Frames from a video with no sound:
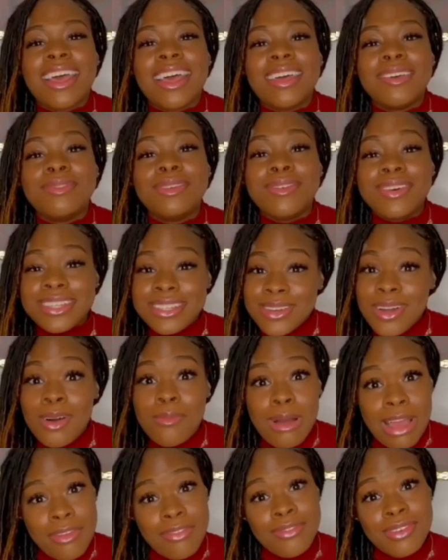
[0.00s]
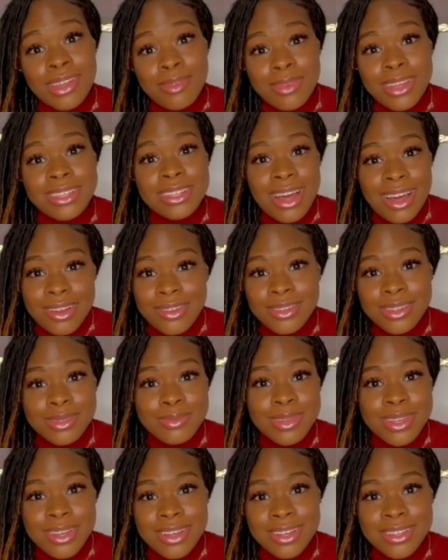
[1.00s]
We went to go buy food at McDonald's
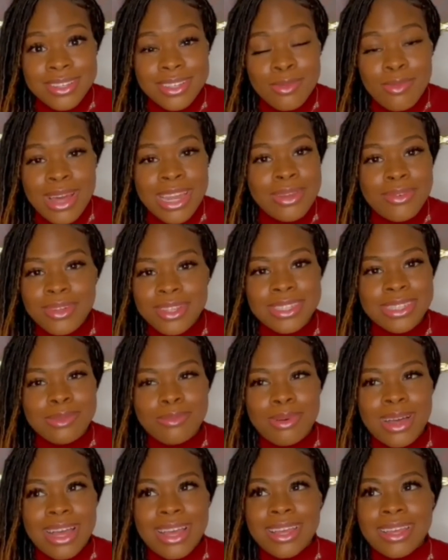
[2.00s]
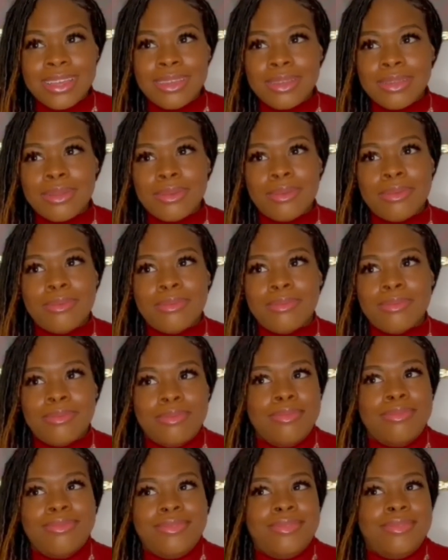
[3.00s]
because nobody wants to buy
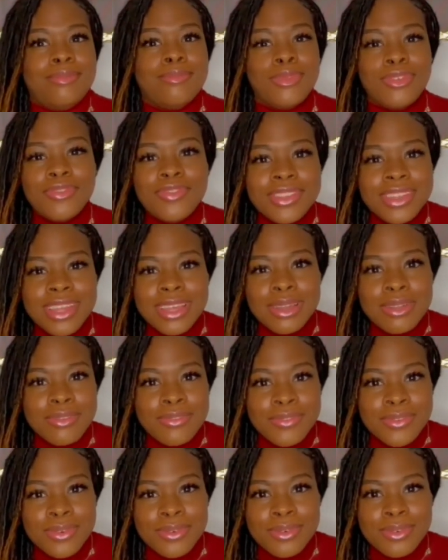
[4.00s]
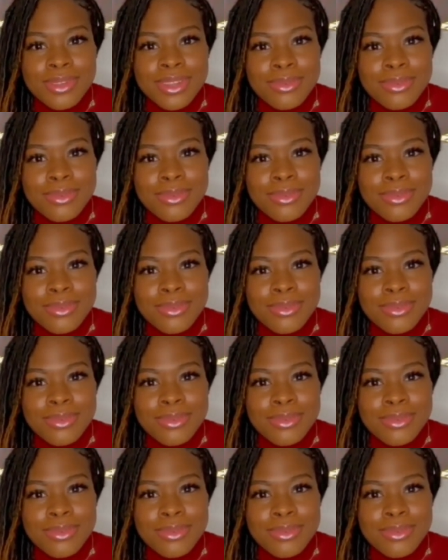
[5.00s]
movie theater food.